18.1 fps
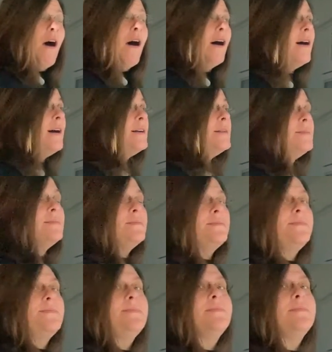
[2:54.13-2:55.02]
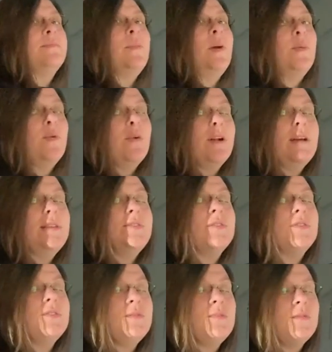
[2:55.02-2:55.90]
Oh, remember what I
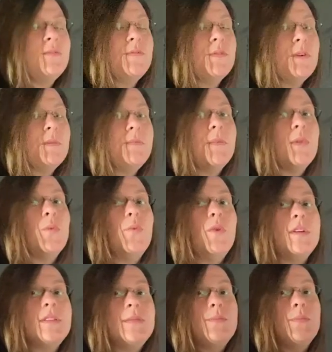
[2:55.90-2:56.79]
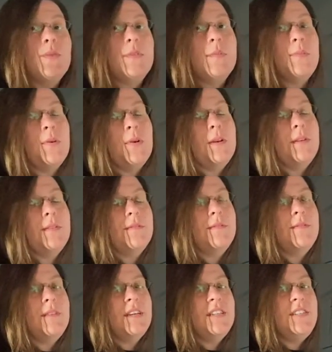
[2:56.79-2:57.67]
told you before. What's more important?
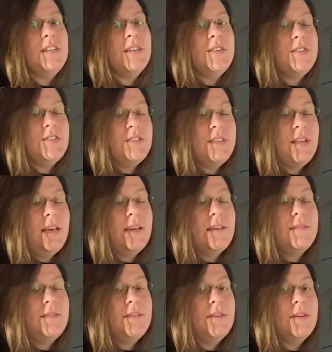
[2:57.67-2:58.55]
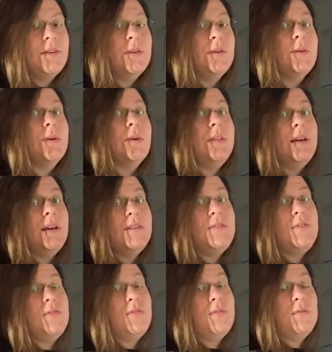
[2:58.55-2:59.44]
That you understand or
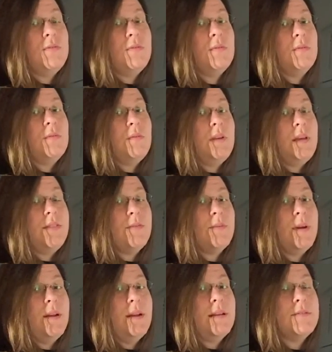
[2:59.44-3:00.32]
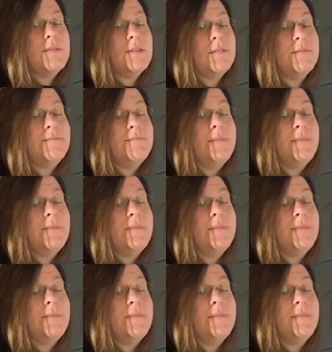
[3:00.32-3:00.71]
that you get the right answer?